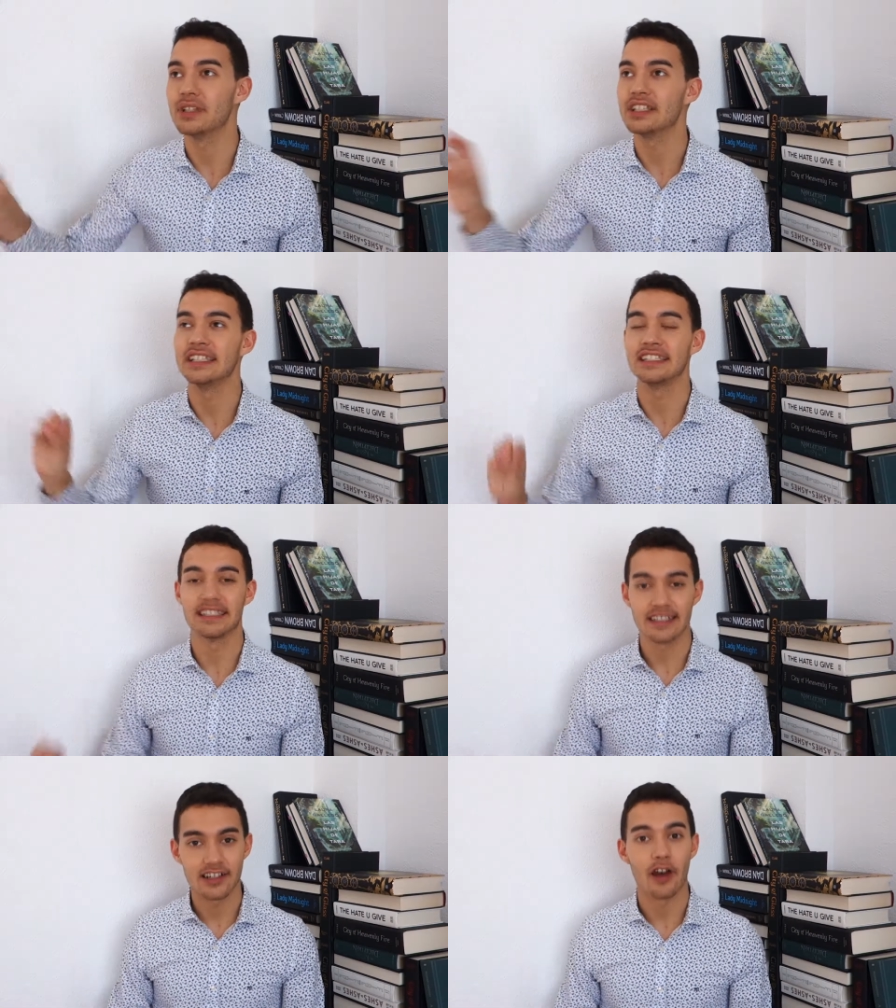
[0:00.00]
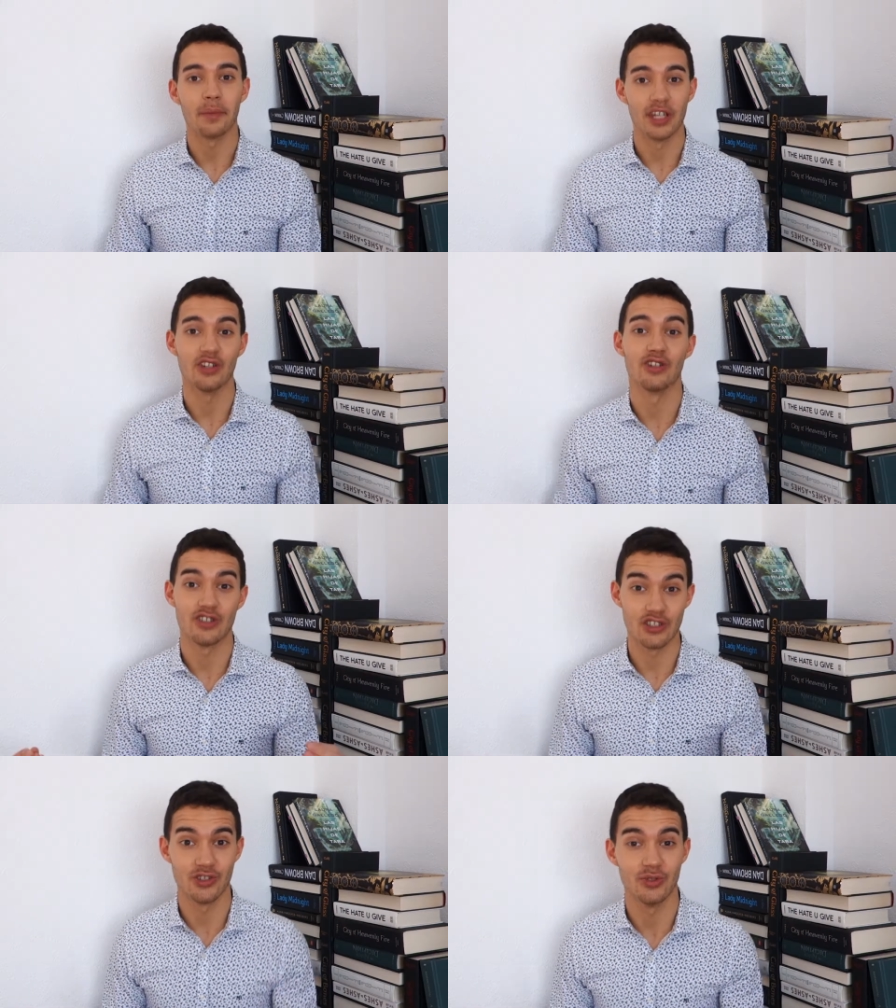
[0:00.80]
Please come here
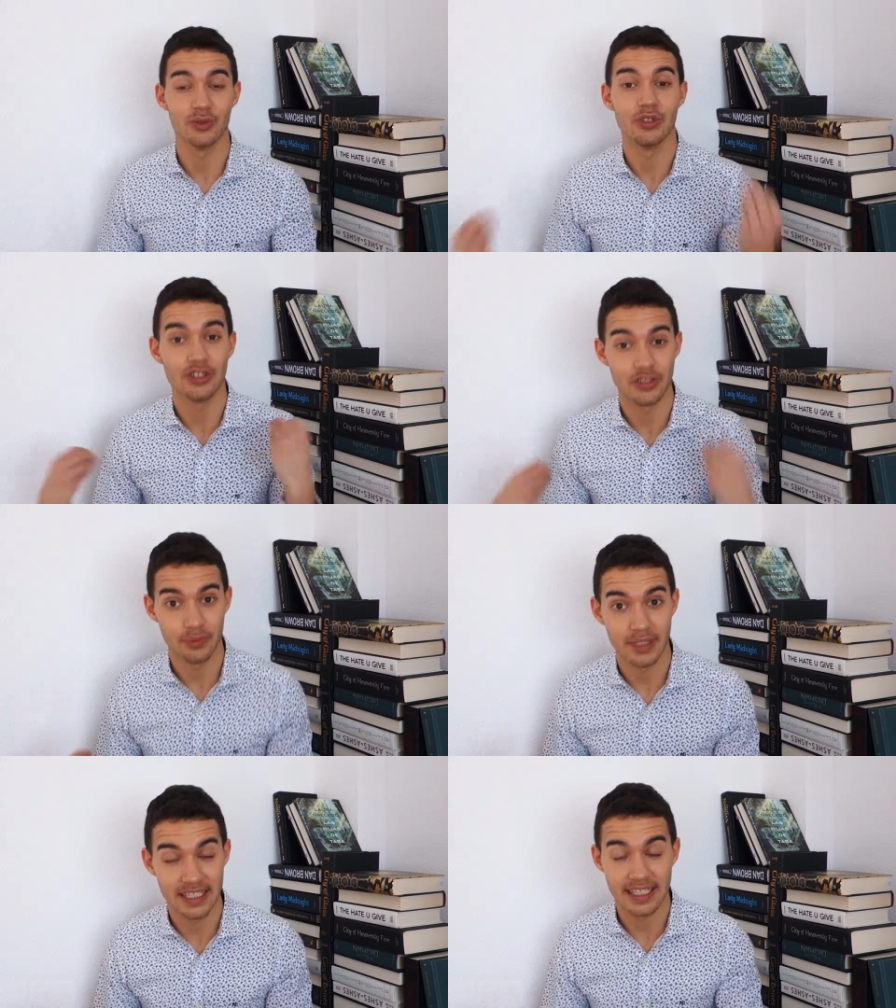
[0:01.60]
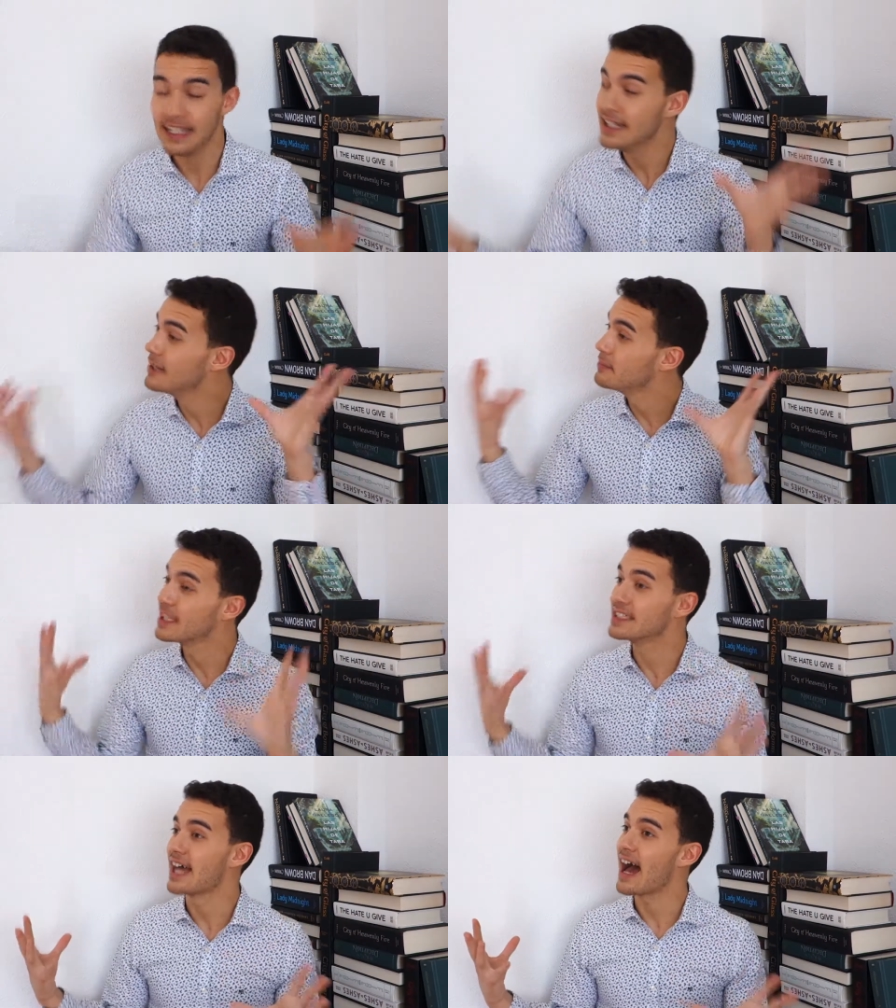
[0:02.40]
soon to be
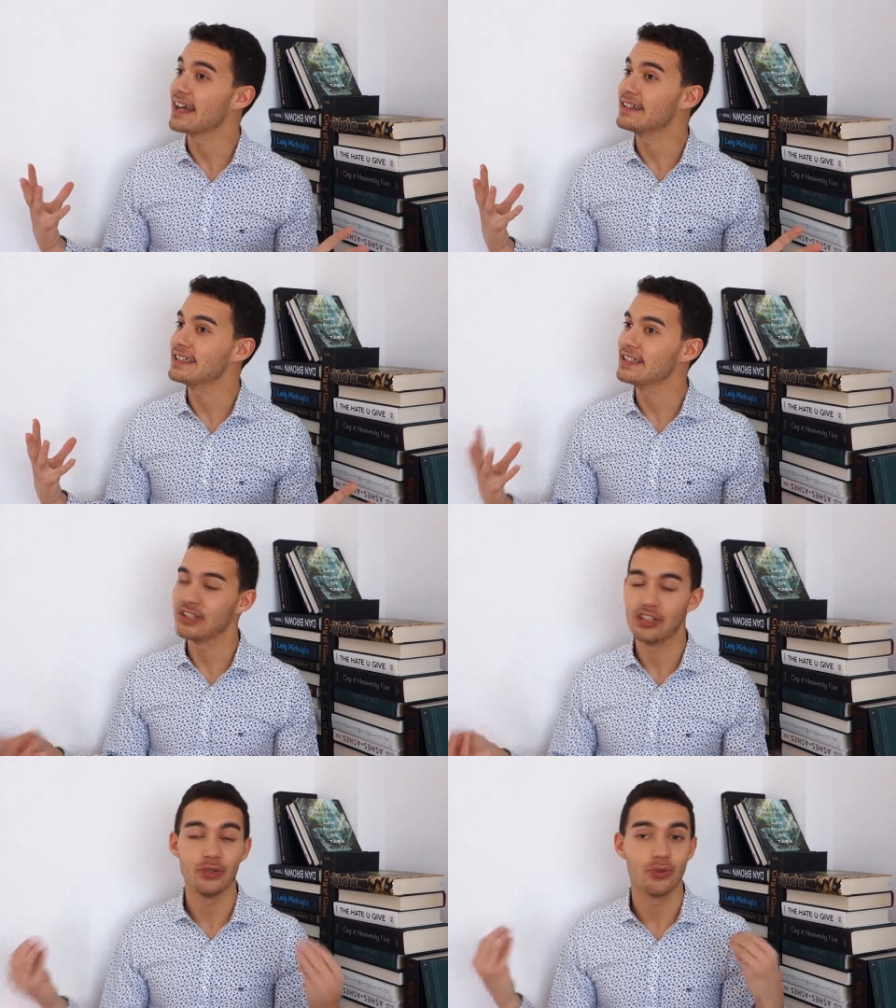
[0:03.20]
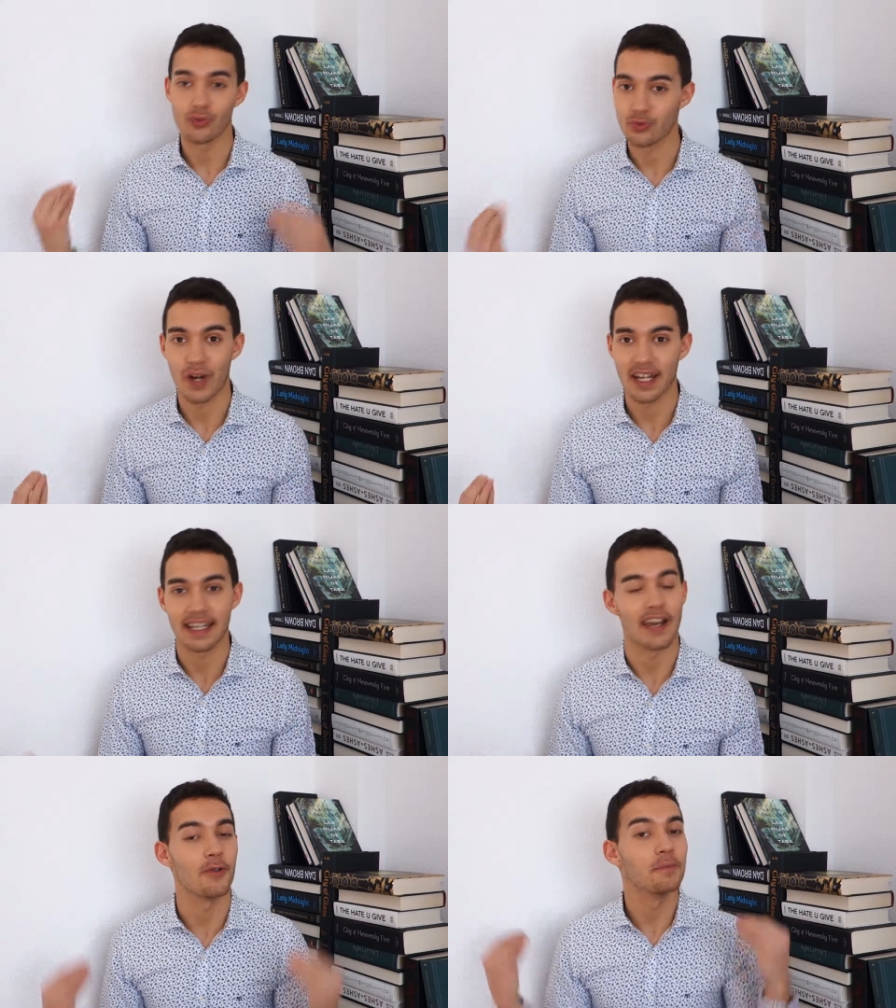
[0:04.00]
because I need you right now.